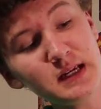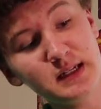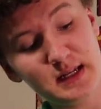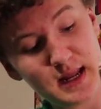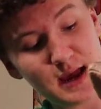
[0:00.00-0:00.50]

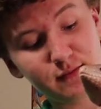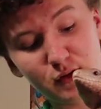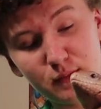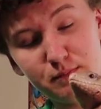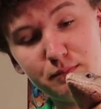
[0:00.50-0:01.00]
didn't have
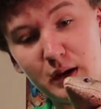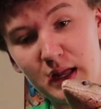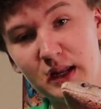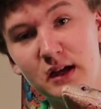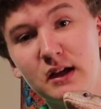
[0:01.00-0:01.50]
her.
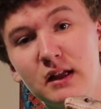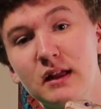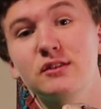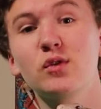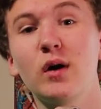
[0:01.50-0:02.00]
But
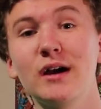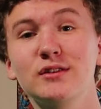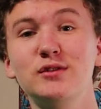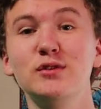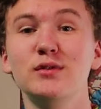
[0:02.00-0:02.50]
let's go on
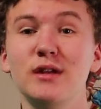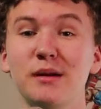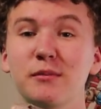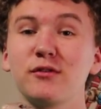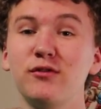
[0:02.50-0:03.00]
to
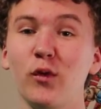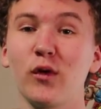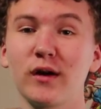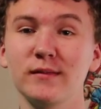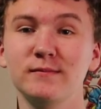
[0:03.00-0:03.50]
number 4.